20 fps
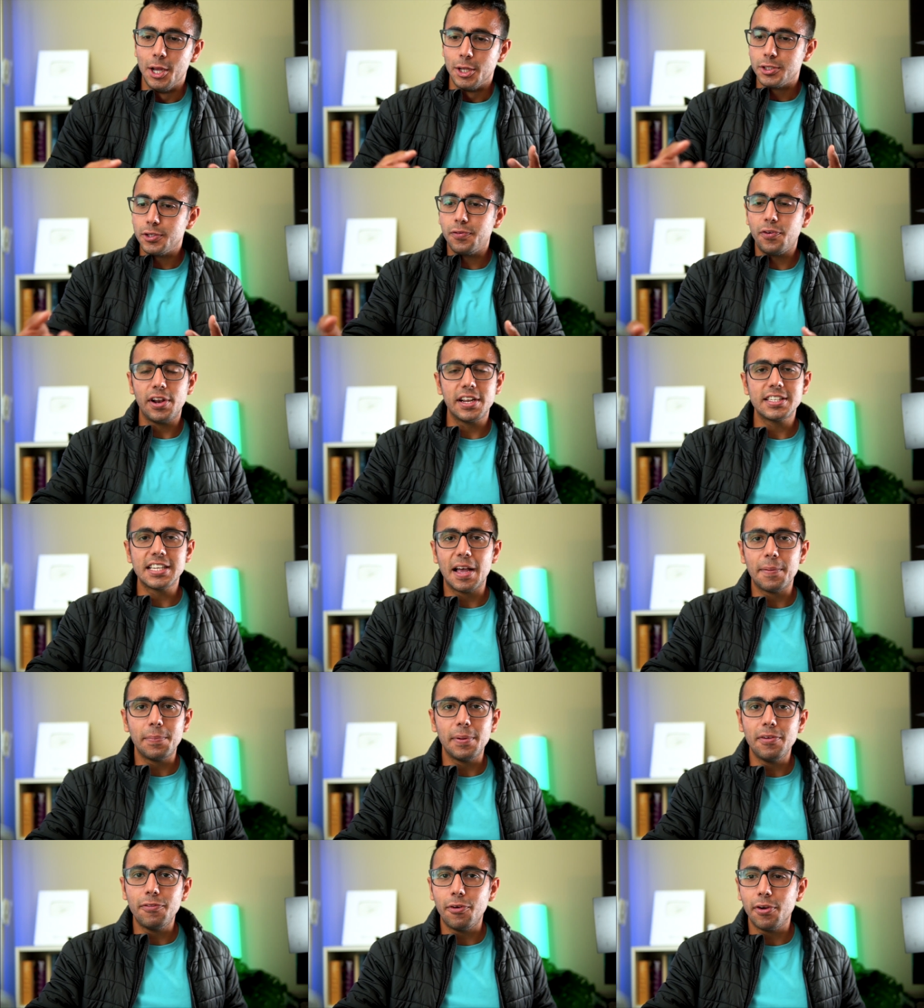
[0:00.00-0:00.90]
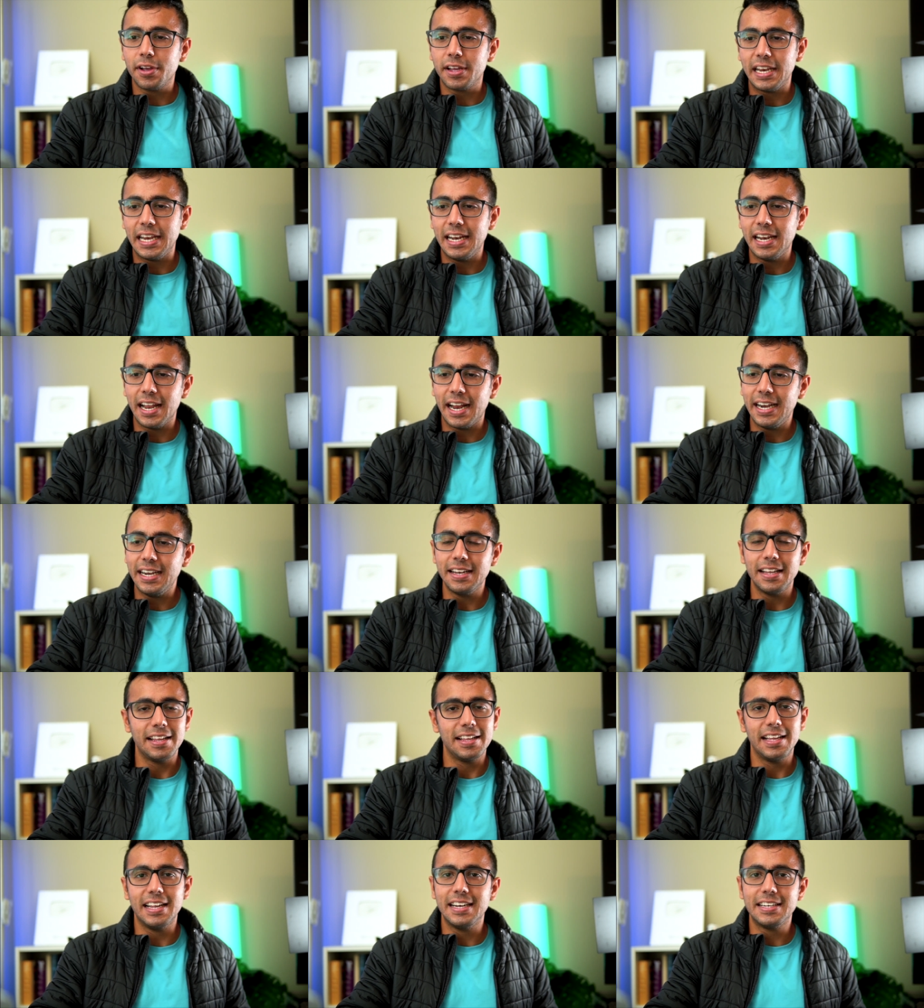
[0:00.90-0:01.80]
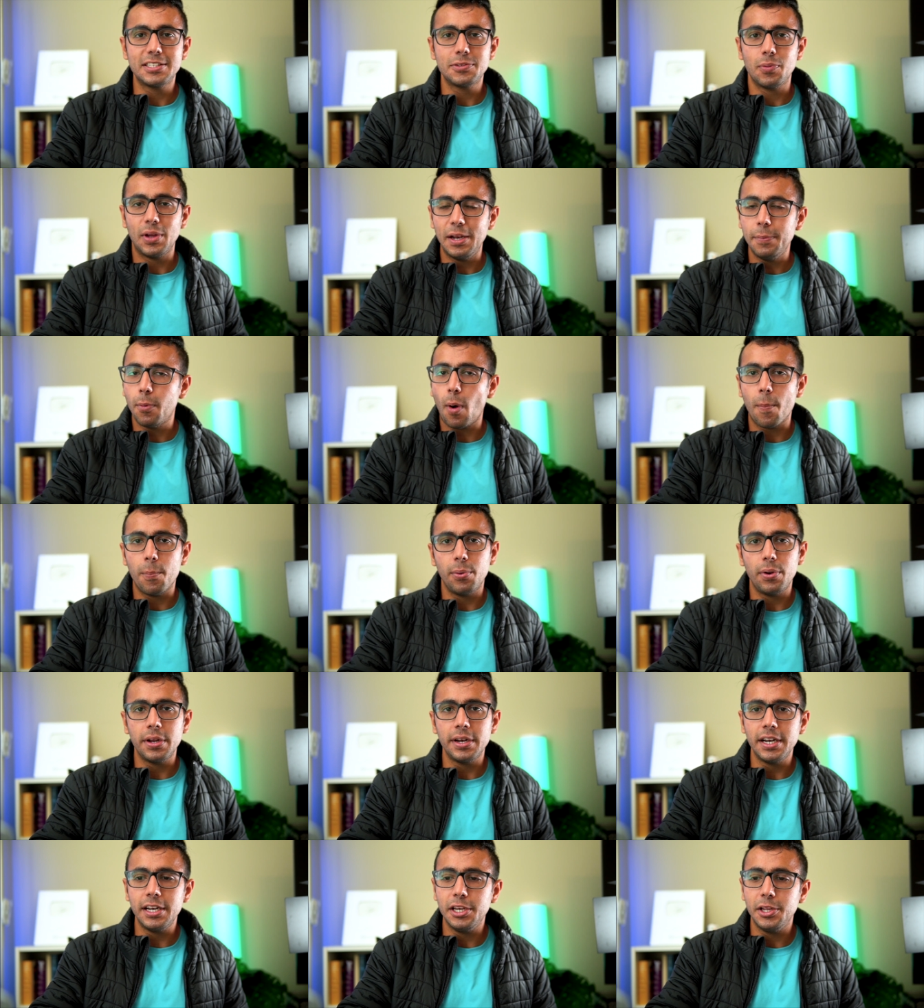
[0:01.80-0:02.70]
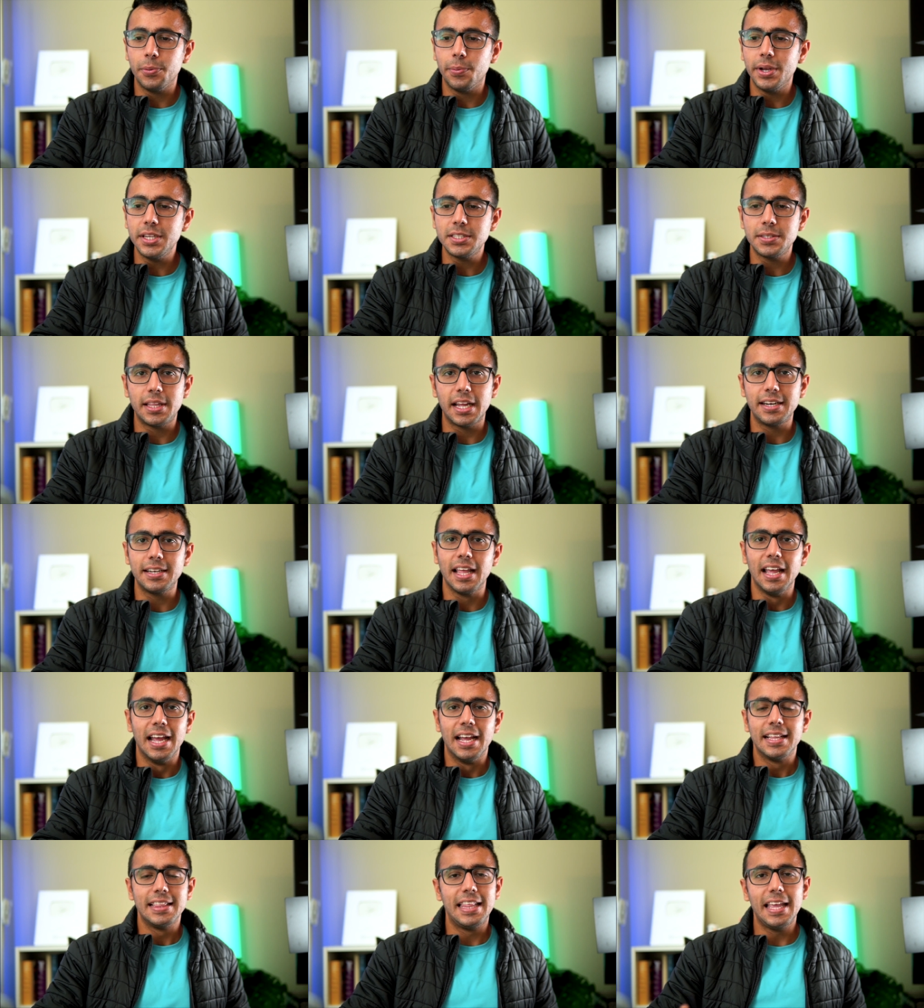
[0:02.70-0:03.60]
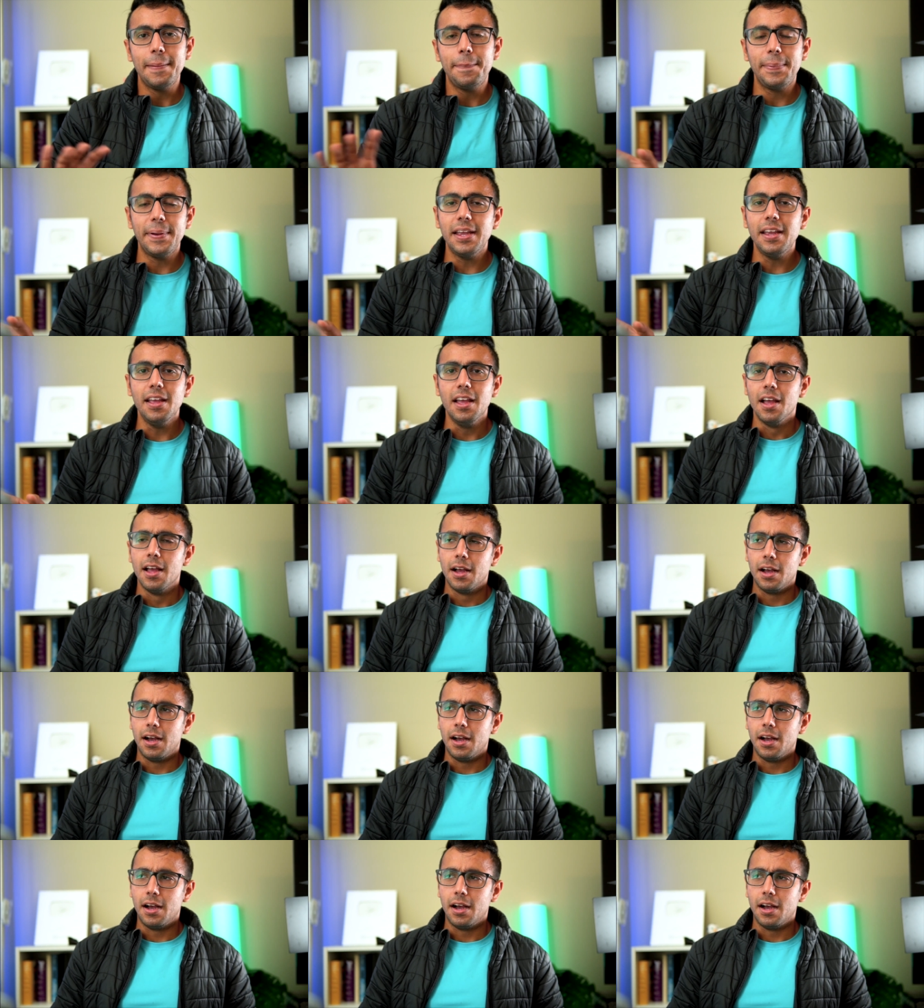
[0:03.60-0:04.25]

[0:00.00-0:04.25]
So for example, for Greenlight, it's very popular in US that they pay